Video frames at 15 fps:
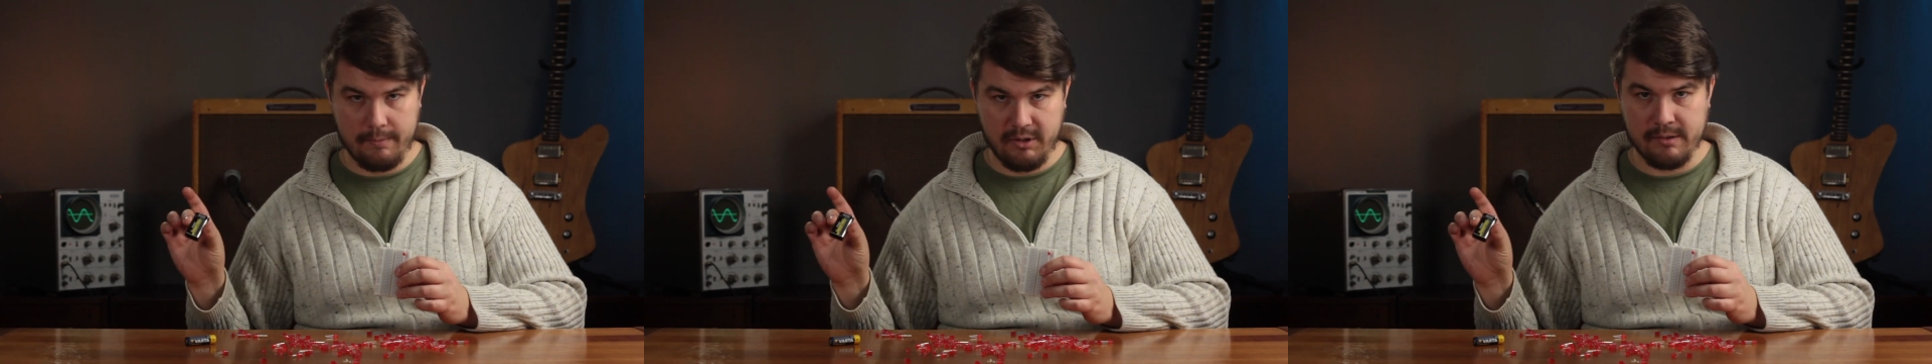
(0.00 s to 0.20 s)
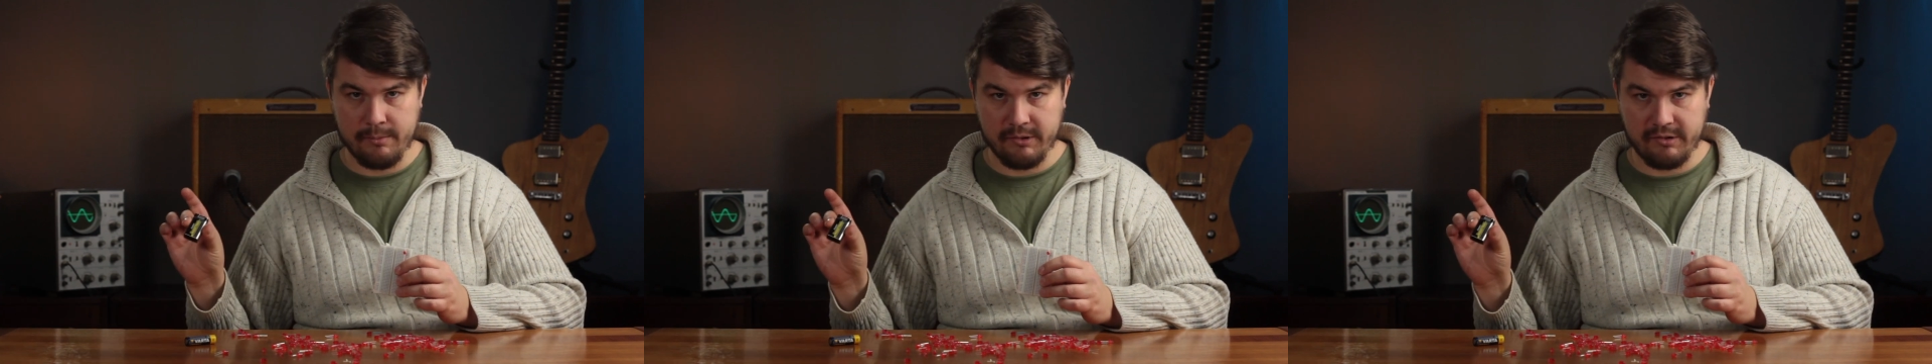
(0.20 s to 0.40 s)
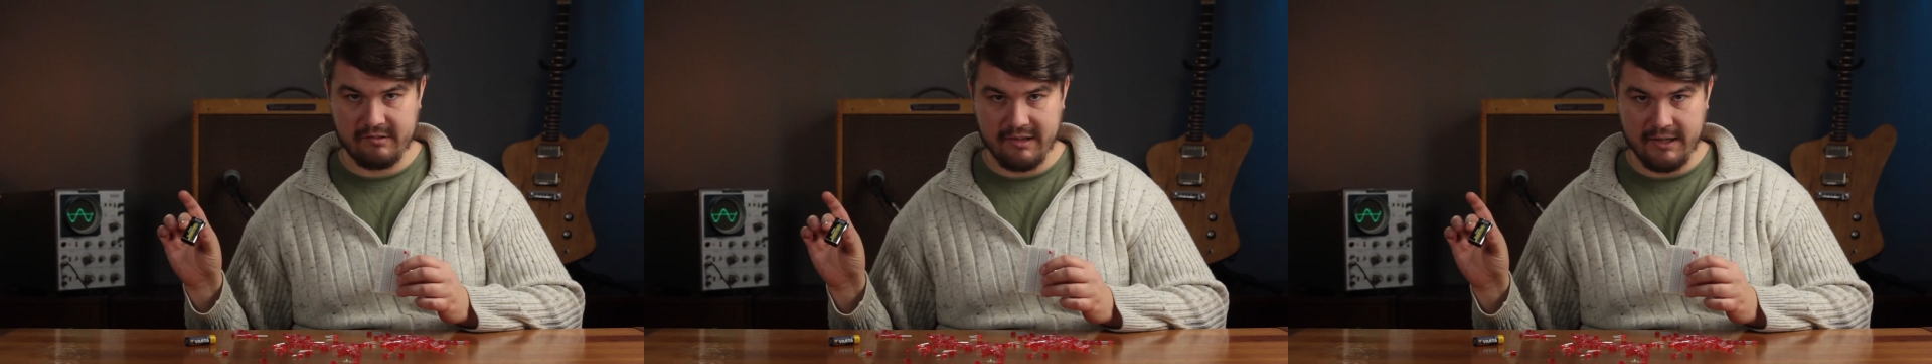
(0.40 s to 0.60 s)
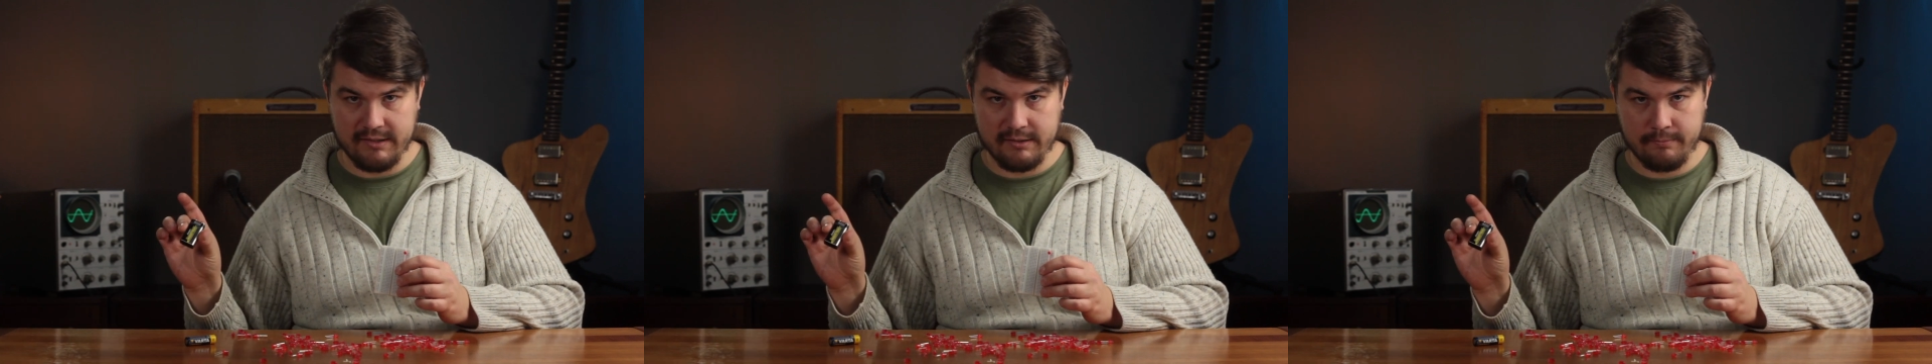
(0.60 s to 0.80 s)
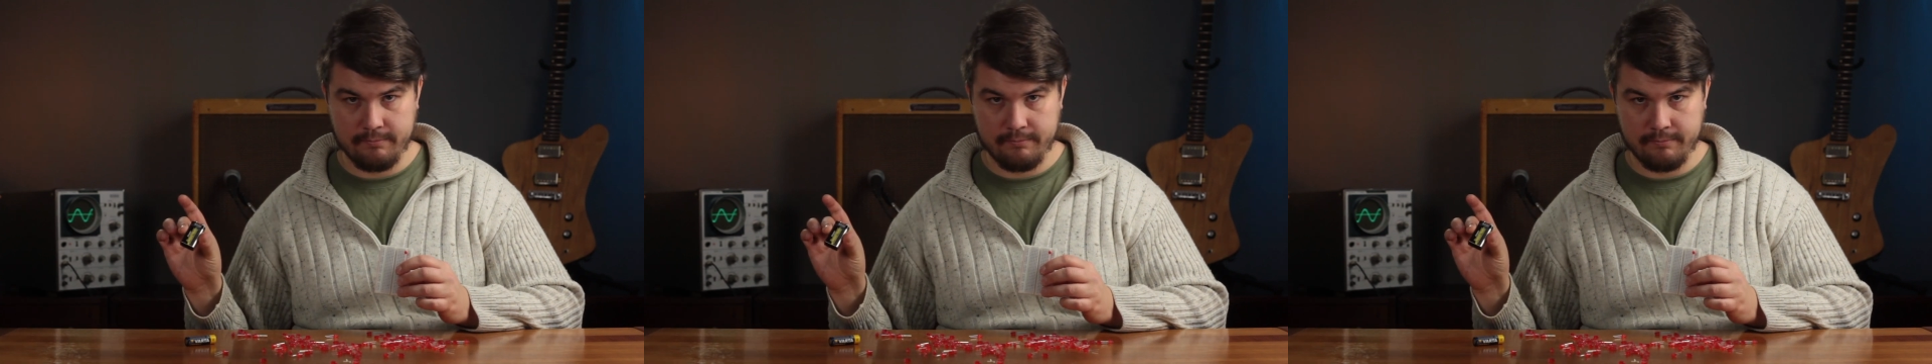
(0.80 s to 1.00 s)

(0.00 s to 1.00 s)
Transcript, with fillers: me demonstrate.